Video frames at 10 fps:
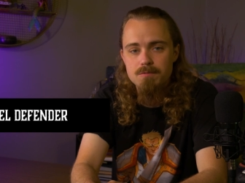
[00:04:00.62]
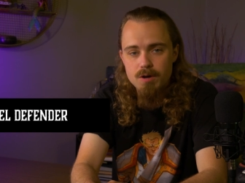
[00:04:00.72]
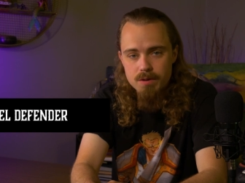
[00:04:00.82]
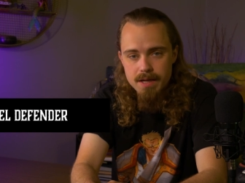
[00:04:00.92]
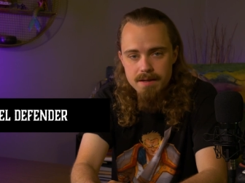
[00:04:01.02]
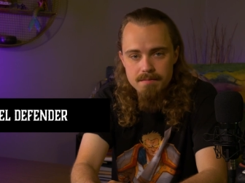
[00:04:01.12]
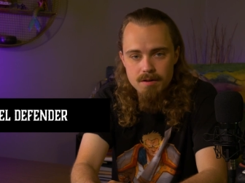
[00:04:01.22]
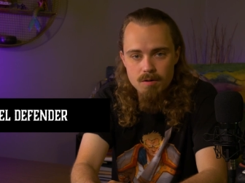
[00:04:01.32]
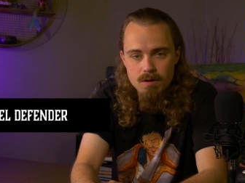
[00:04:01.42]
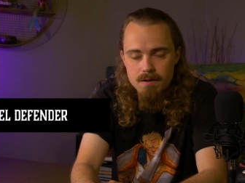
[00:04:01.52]
roadie,
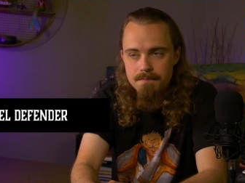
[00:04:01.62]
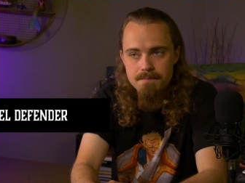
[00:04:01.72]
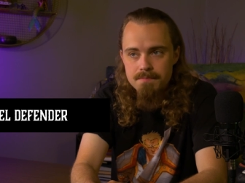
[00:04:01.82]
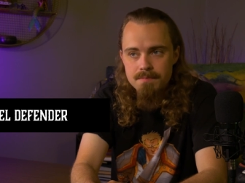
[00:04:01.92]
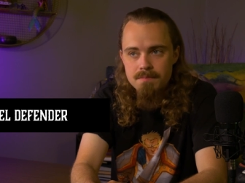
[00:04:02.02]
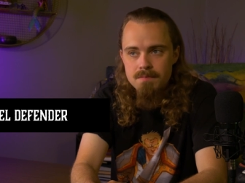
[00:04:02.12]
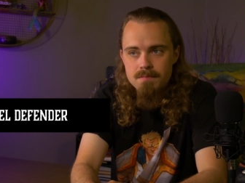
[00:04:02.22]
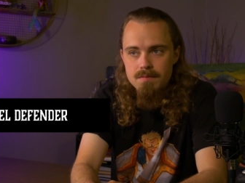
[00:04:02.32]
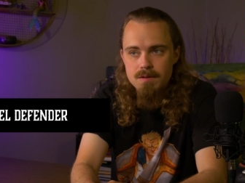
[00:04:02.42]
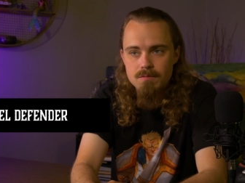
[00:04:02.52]
or
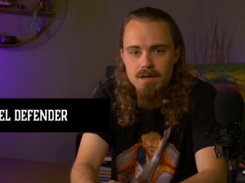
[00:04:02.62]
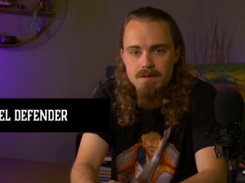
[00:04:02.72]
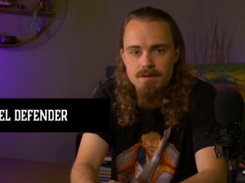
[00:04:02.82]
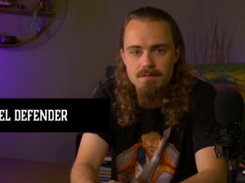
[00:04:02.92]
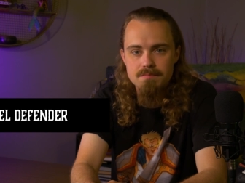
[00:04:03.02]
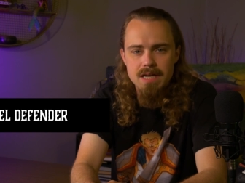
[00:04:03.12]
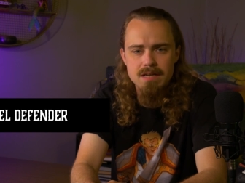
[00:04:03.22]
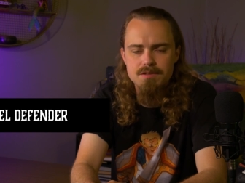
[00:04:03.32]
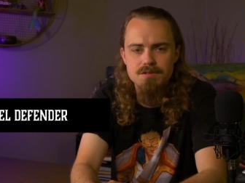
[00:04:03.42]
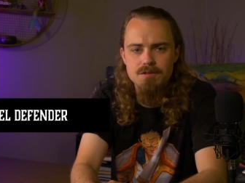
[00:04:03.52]
whatever
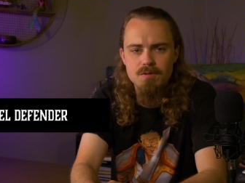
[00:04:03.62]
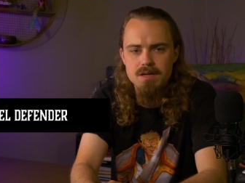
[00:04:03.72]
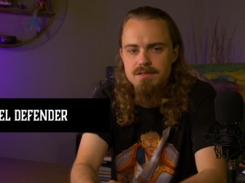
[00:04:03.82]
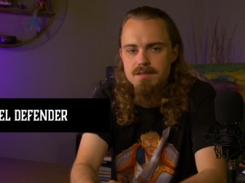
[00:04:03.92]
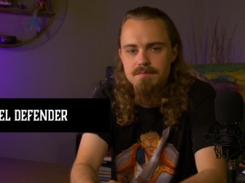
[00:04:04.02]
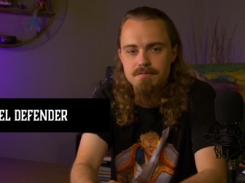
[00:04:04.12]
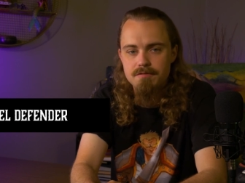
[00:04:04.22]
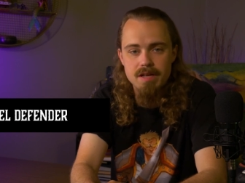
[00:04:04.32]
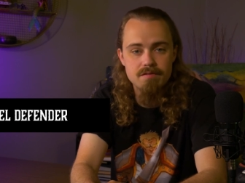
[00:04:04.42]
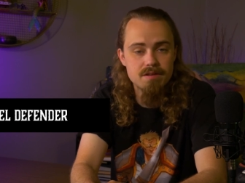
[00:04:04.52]
else you want to
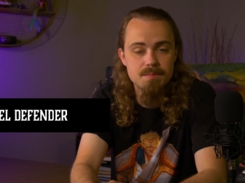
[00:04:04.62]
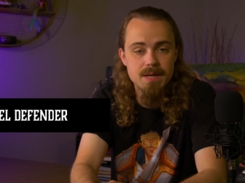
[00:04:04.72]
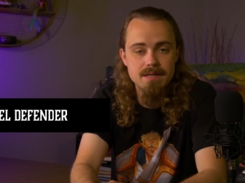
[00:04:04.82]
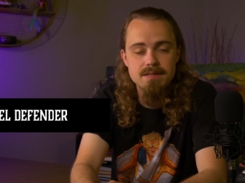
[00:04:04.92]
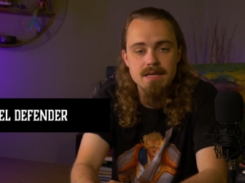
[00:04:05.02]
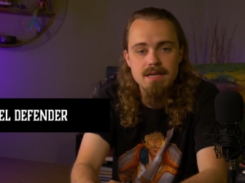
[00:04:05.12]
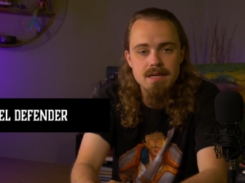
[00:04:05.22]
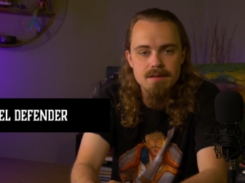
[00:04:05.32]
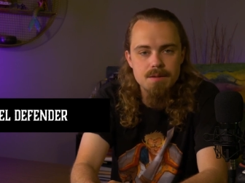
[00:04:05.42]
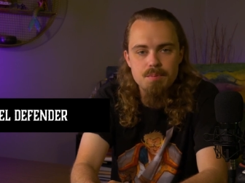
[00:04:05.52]
flavor them as.
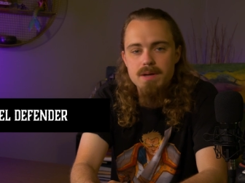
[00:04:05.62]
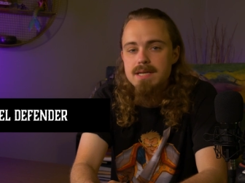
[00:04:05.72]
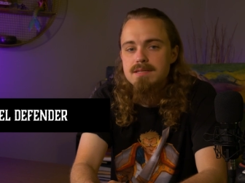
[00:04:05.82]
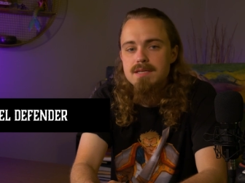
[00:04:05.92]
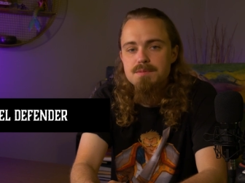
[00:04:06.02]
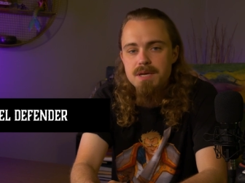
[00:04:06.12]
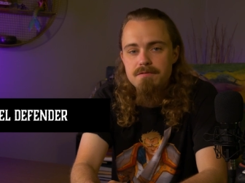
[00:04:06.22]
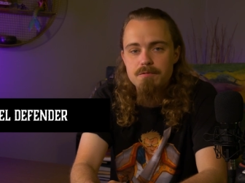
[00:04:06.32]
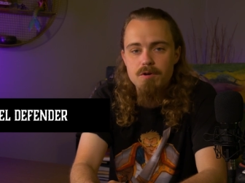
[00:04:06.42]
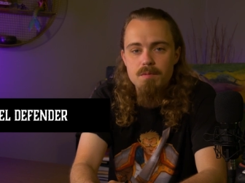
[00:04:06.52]
The point is, this
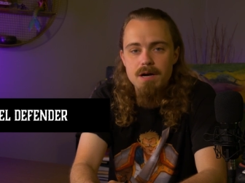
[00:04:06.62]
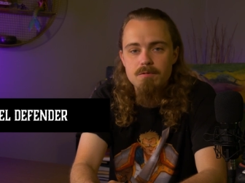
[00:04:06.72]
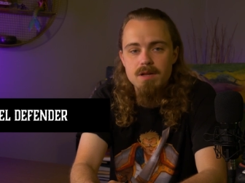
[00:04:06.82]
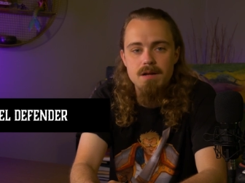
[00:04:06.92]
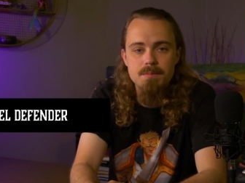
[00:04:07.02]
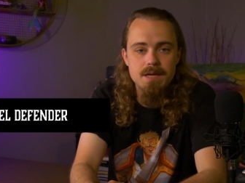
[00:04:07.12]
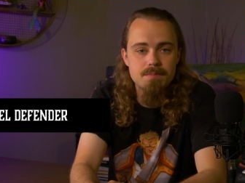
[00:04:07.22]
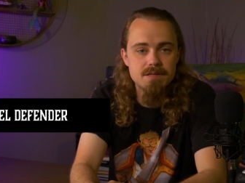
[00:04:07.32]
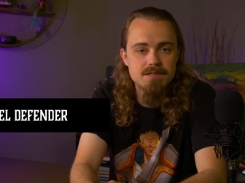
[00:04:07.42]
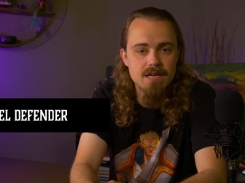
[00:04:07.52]
beefy robot will help keep
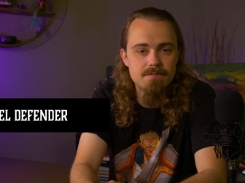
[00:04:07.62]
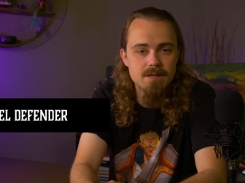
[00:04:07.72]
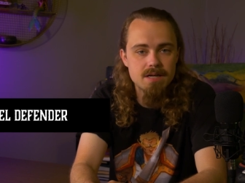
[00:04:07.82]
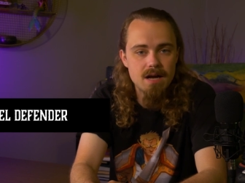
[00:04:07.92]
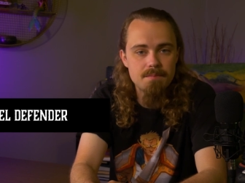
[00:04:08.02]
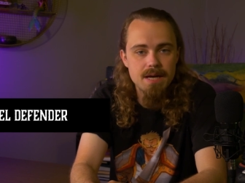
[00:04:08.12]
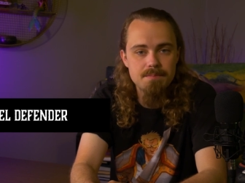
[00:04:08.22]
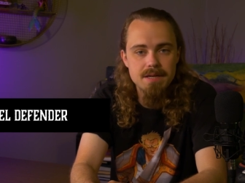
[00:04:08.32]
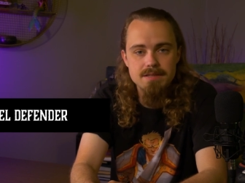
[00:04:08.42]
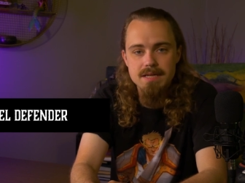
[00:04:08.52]
us safe in combat
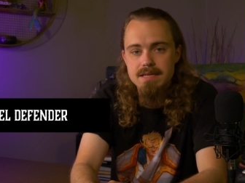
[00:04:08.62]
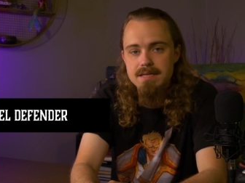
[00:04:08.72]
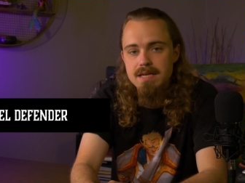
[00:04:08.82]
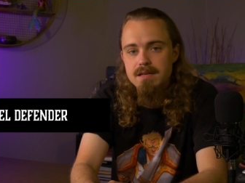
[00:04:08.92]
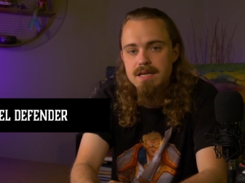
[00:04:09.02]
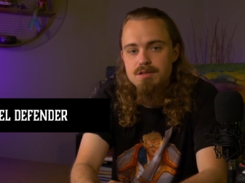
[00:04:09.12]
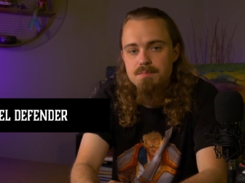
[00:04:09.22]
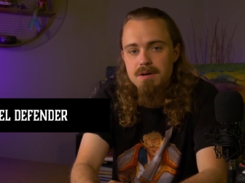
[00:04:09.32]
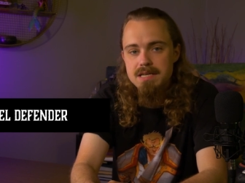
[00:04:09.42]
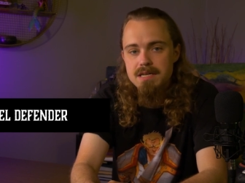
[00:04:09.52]
because it can deal a
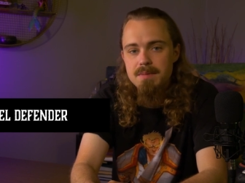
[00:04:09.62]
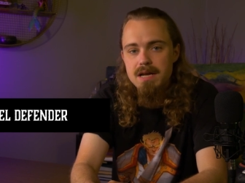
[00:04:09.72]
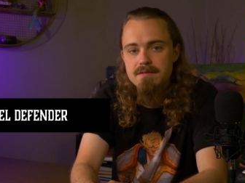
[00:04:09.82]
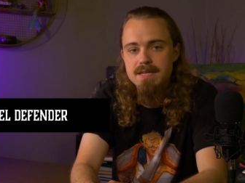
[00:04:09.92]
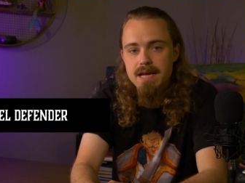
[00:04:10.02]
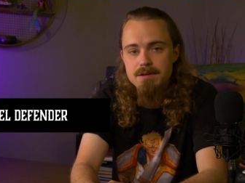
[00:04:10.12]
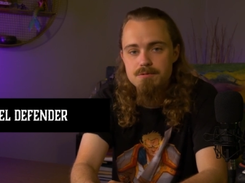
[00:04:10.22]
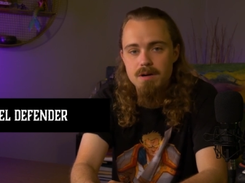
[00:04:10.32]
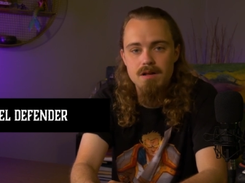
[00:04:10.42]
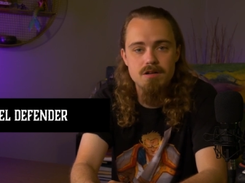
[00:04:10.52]
surprising amount of damage
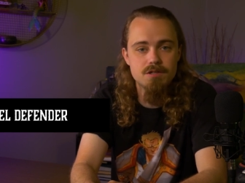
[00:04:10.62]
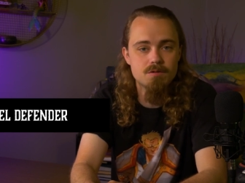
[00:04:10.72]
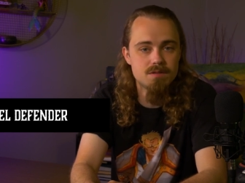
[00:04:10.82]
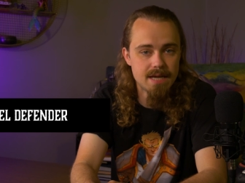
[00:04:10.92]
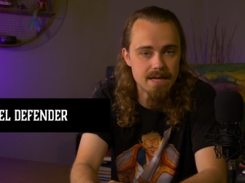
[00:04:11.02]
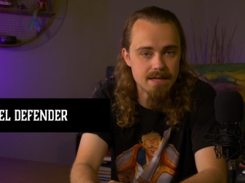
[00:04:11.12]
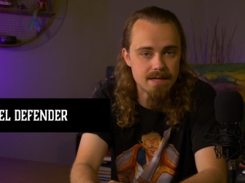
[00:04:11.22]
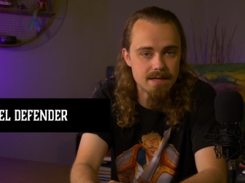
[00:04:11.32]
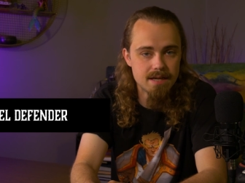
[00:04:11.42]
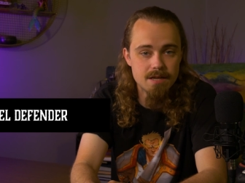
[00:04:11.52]
while also tanking
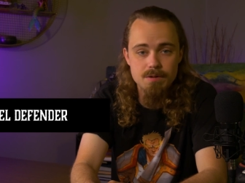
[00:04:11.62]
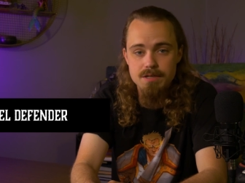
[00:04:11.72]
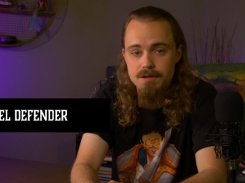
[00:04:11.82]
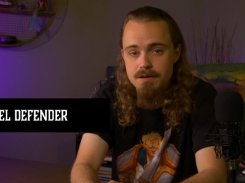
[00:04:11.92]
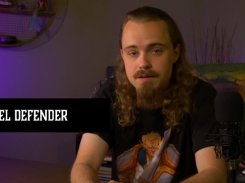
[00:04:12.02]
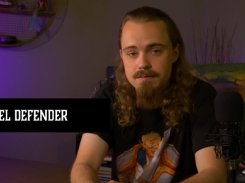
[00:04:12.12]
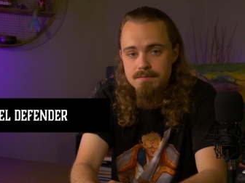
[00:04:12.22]
it in return.